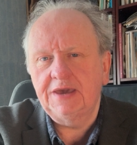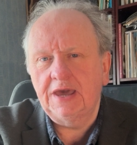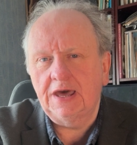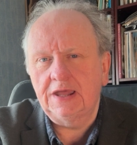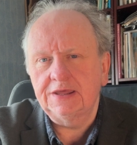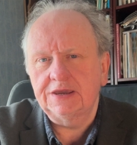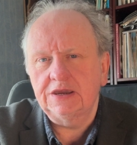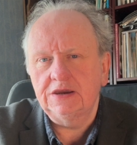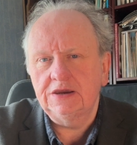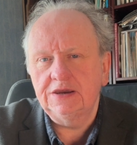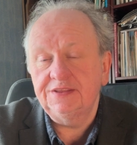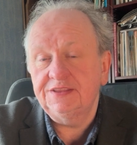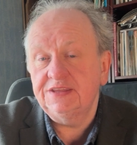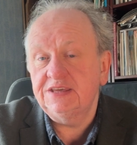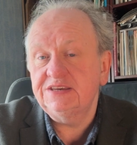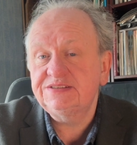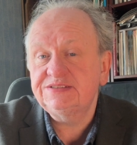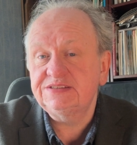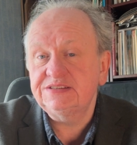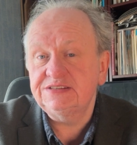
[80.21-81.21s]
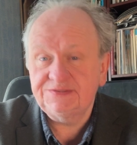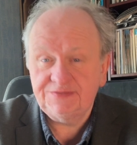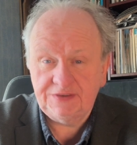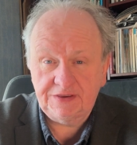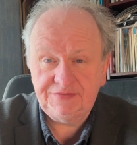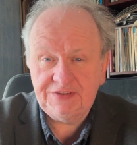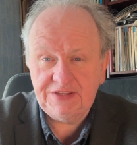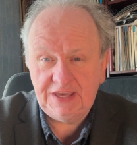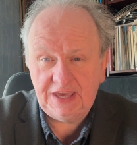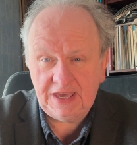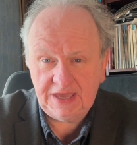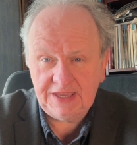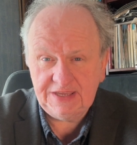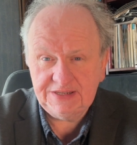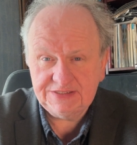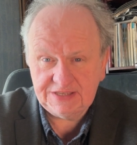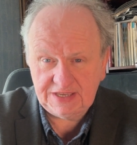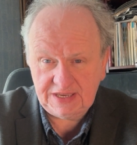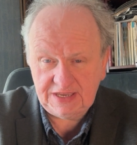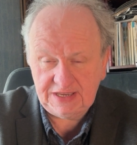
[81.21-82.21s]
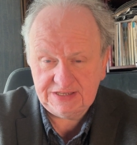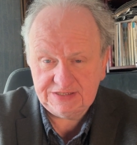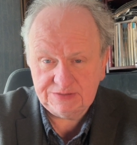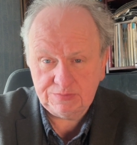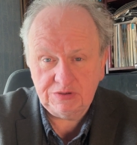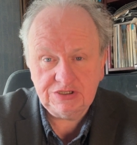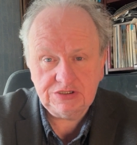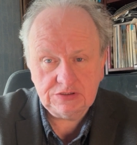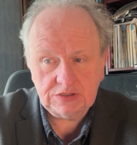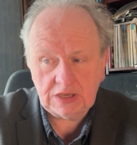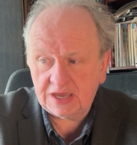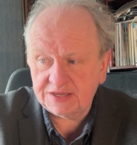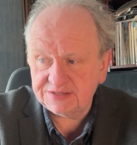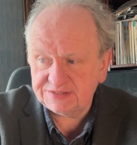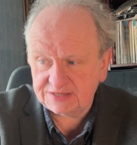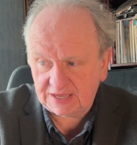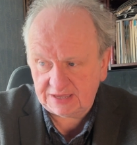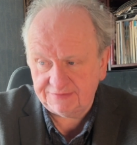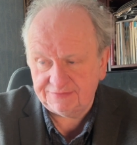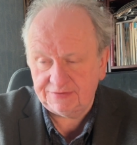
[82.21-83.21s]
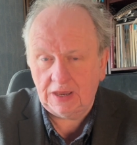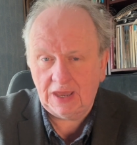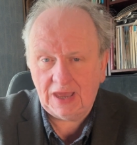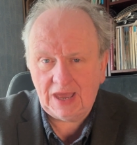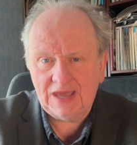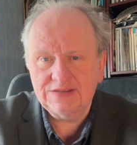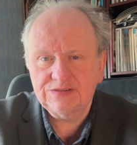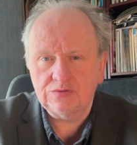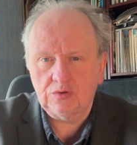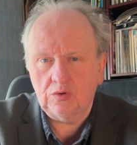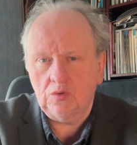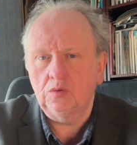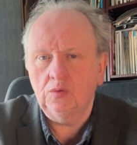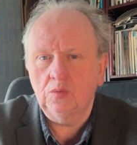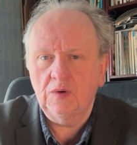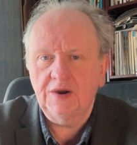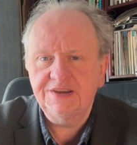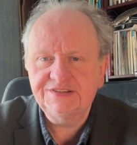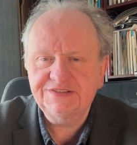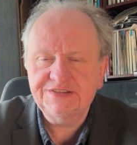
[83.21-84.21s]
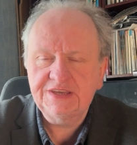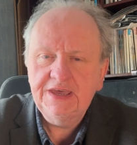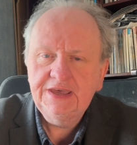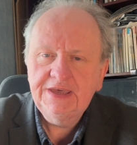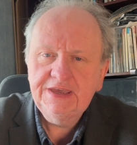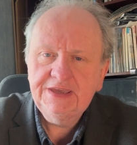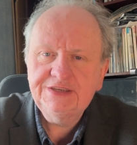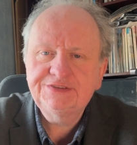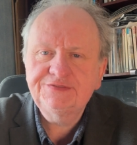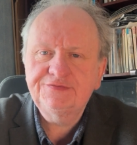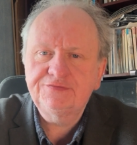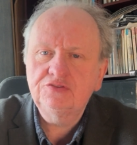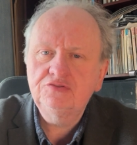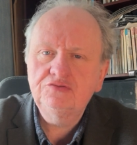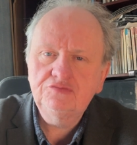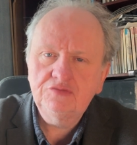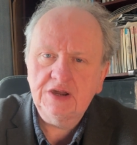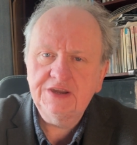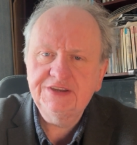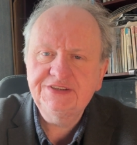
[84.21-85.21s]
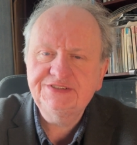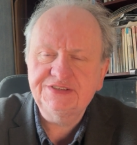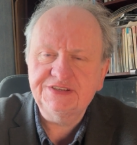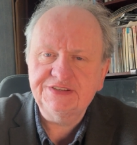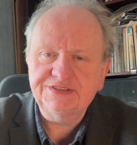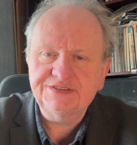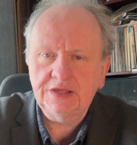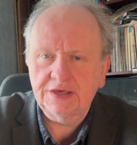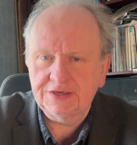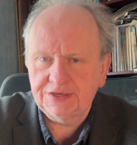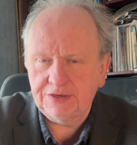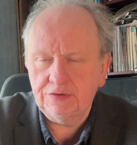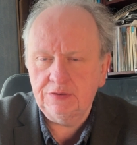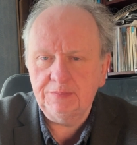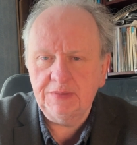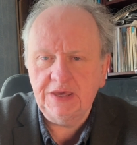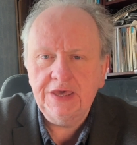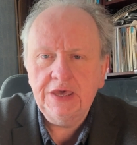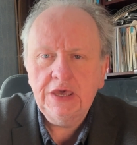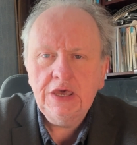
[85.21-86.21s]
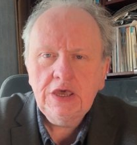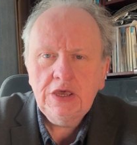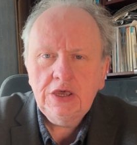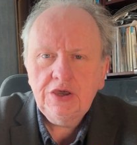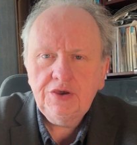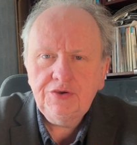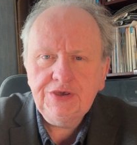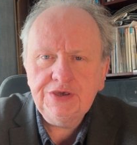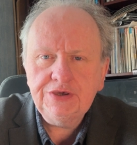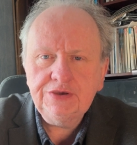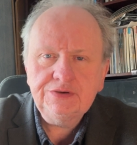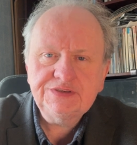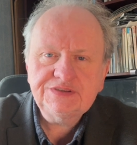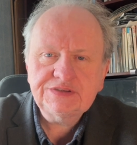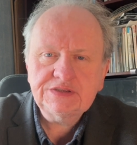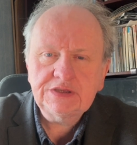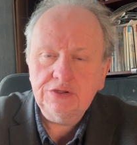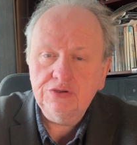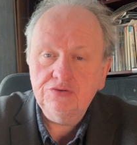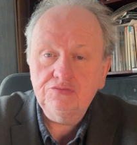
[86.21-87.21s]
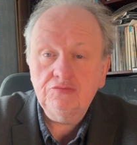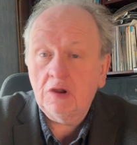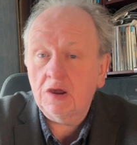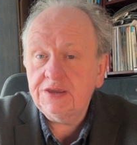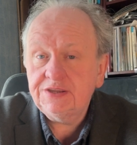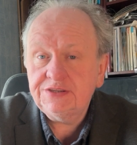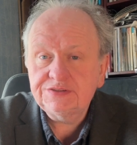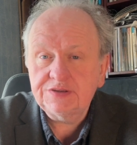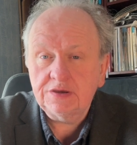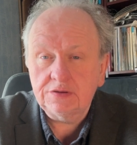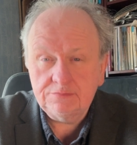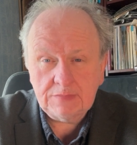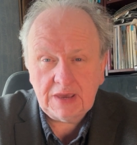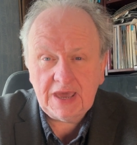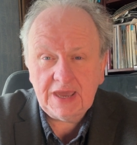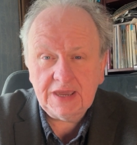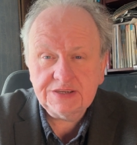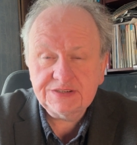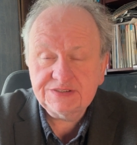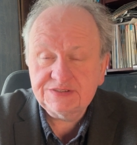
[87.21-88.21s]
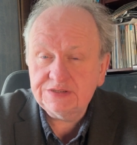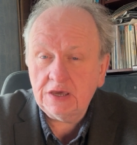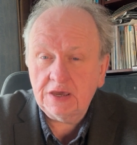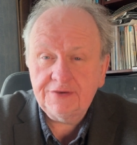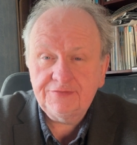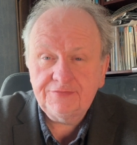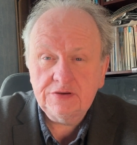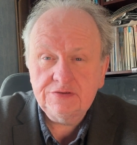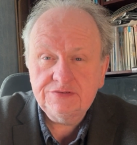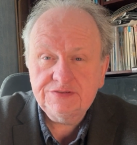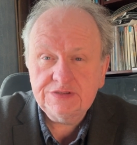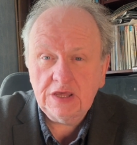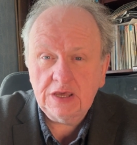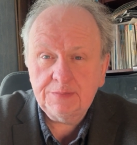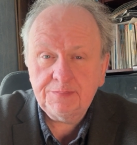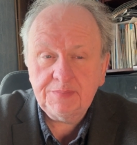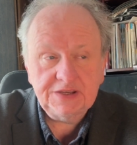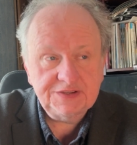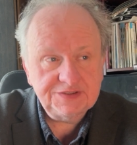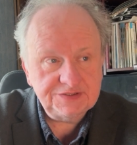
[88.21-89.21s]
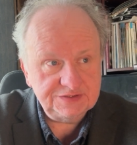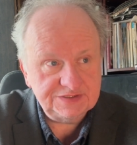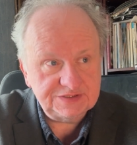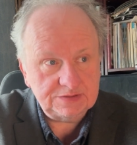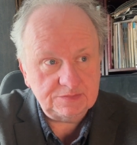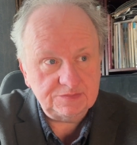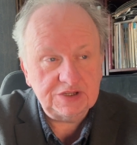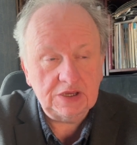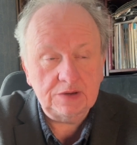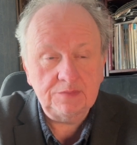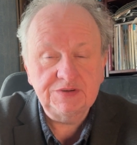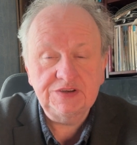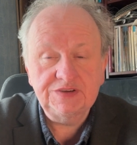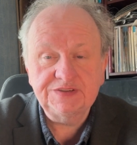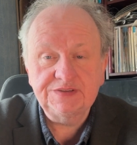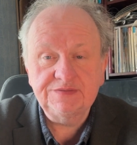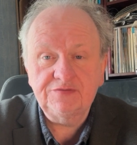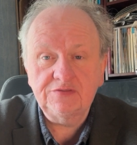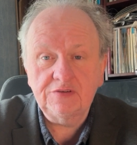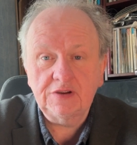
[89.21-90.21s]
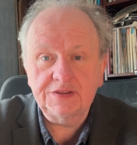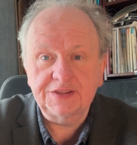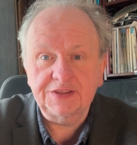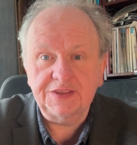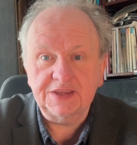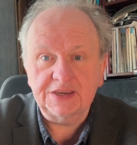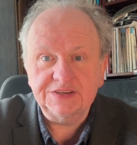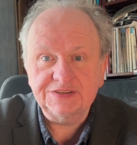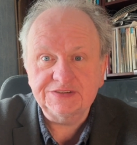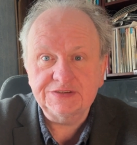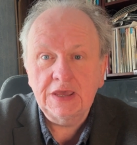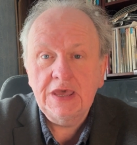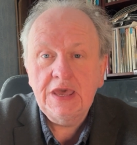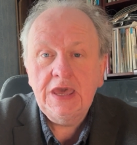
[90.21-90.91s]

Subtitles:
Gallagher, and this is 58 Keys, which, as ever, as always, is for writers like you and me, who use and who write on Macs and iPhones and iPads, and sometimes use them for other things.